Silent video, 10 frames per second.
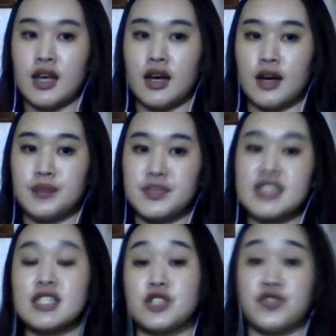Um, this
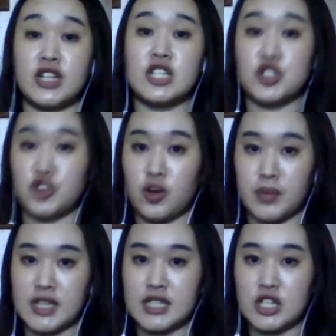is a really strong
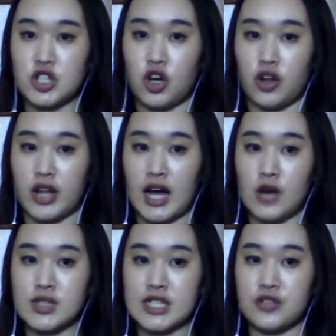message on how
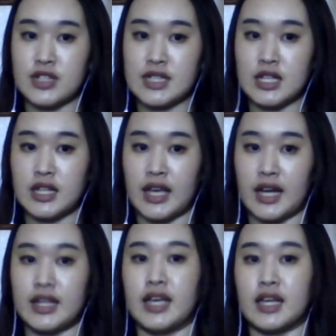seriously they
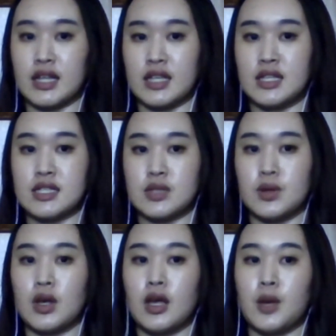are taking this,
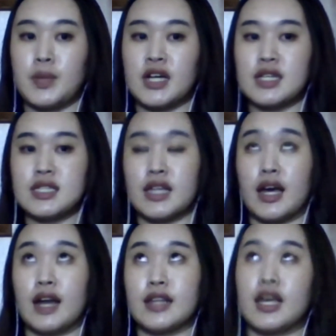because there
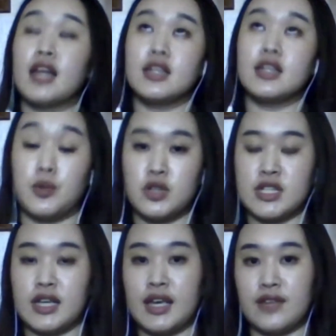are ten W
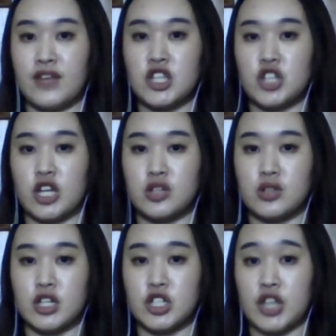T A events scheduled
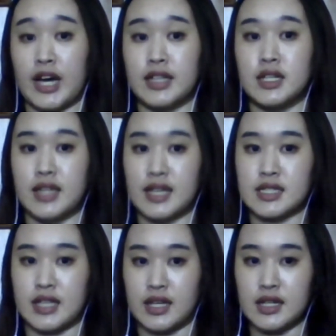in China next
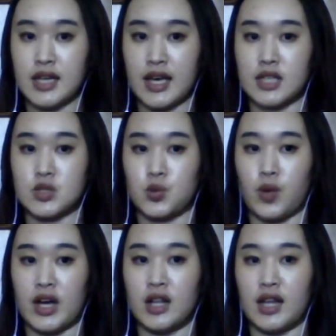year, as
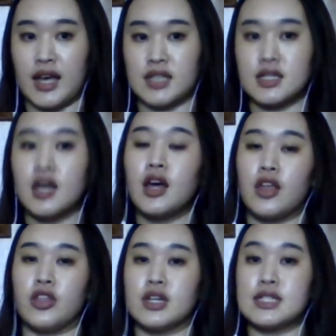well as
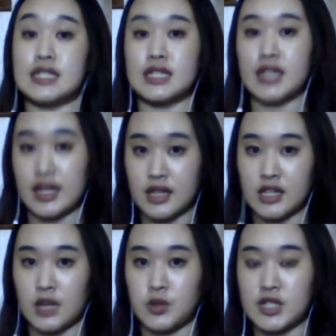the season-ending
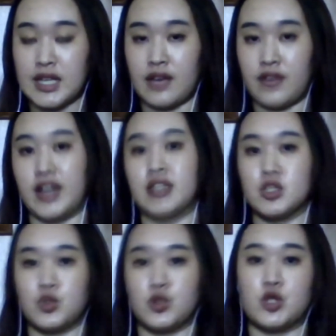W T A
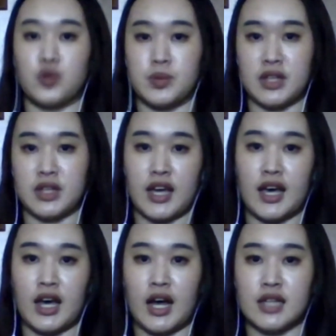finals, which will be there
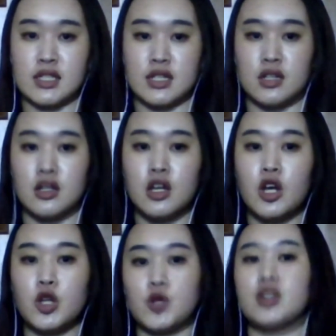until
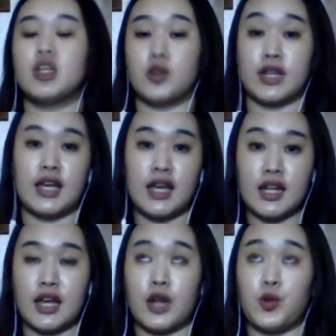twenty twenty-eight.
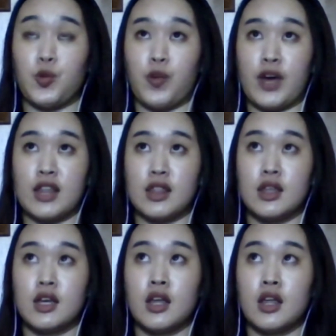And when
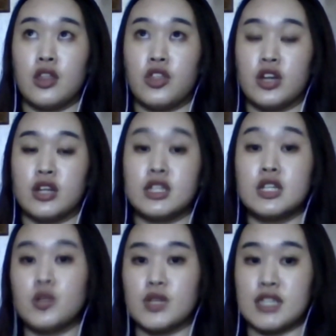the
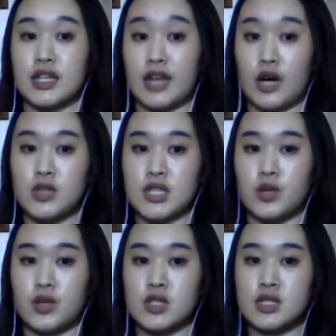deal was announced, it
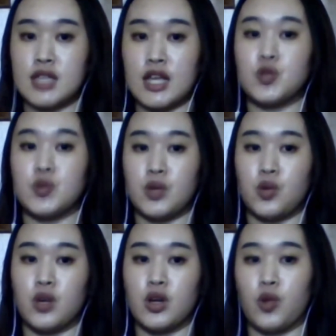was said to be
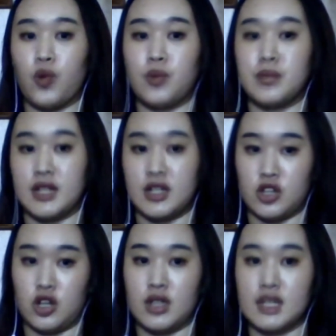worth one billion
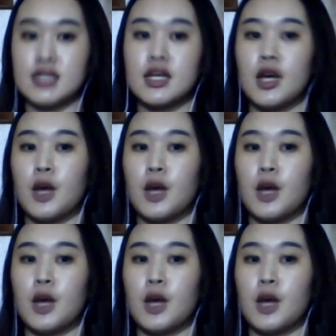dollars.